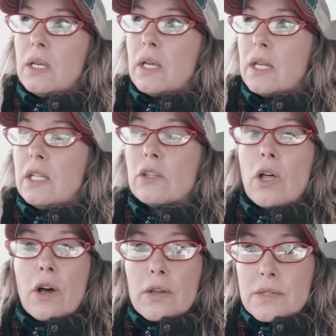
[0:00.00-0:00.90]
getting
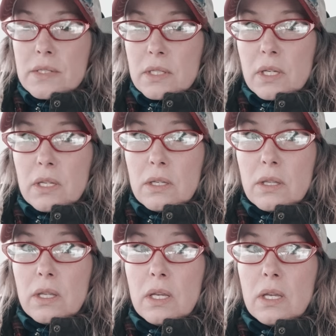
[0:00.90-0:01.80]
lost
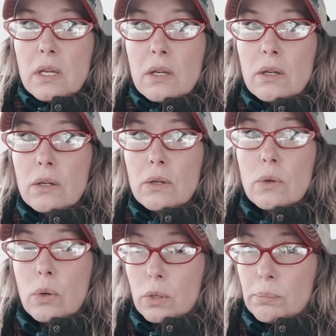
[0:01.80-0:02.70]
in the
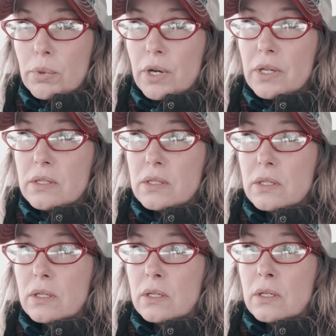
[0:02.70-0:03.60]

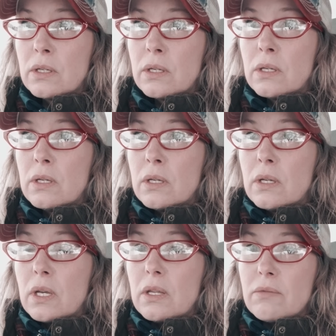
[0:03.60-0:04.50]
corporate
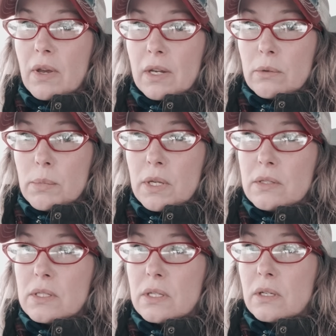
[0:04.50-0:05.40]

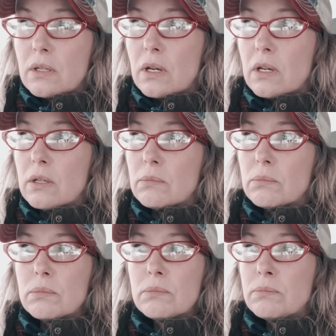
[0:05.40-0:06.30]
environment.
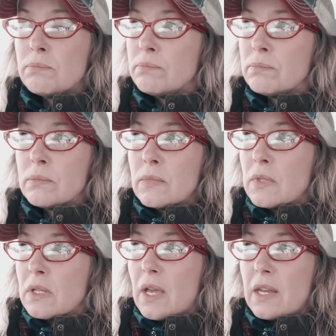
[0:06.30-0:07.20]
Um,
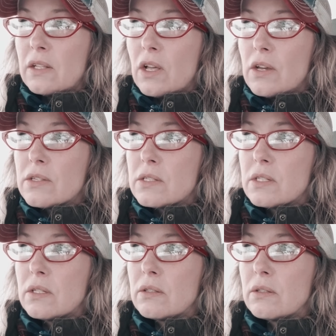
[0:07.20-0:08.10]
kind of
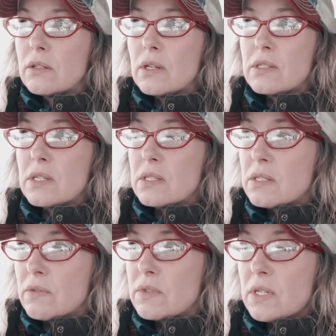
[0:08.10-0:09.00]
lost a
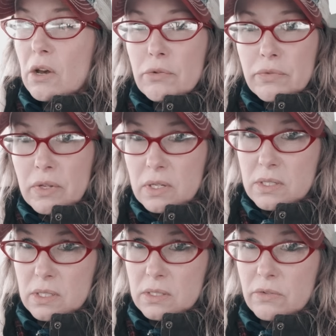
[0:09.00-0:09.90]
sense of self and a
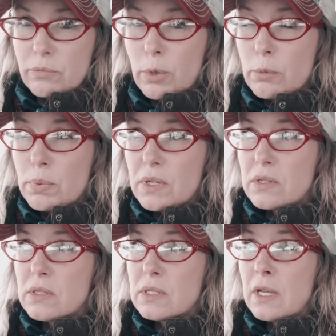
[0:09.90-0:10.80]
sense of
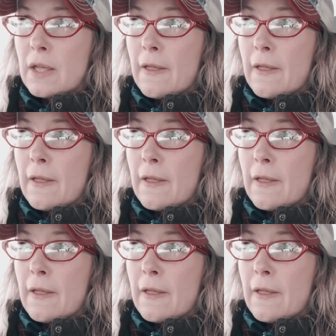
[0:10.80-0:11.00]
purpose.